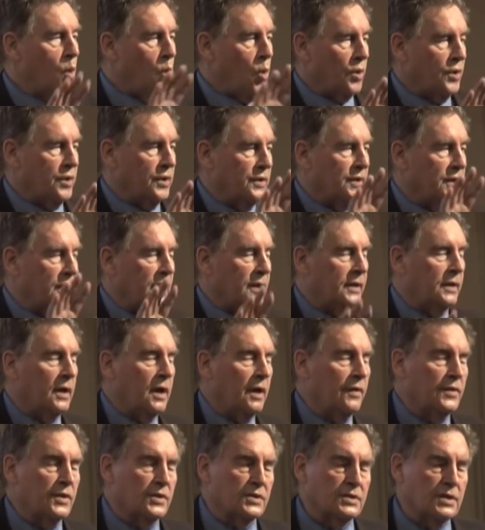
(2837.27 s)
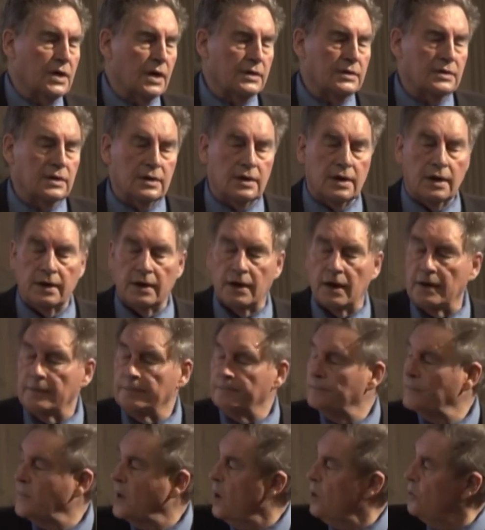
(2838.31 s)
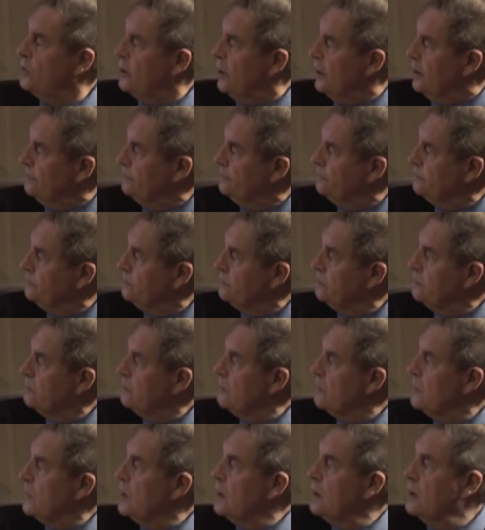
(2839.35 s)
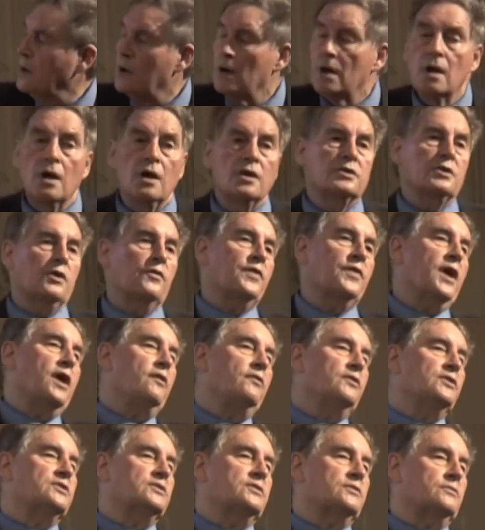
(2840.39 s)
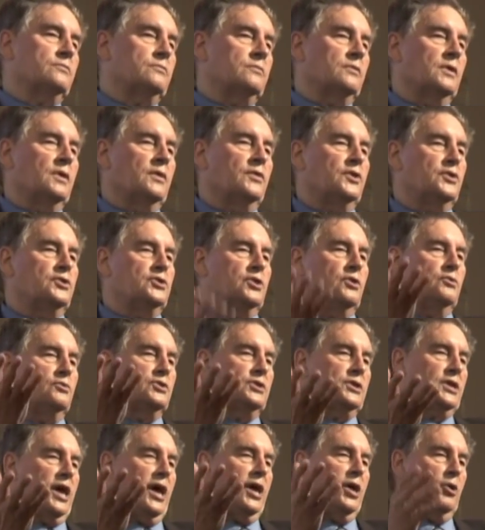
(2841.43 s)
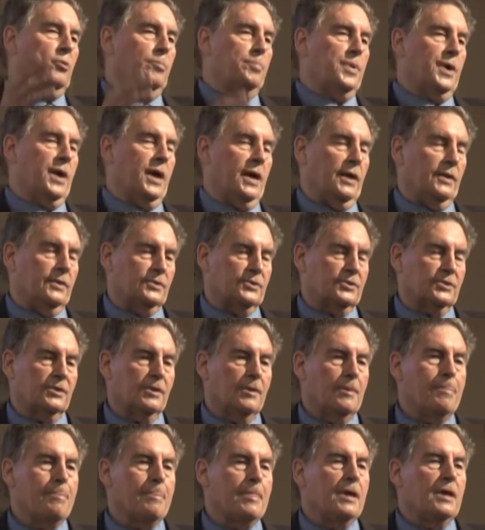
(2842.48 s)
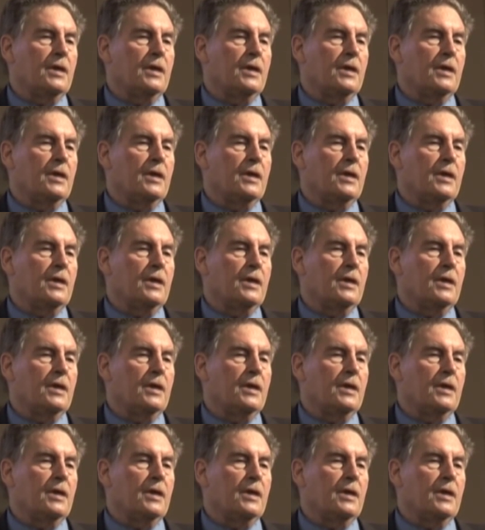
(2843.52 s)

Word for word: Morgan and others, 1998. Okay. So there is the two scale pans.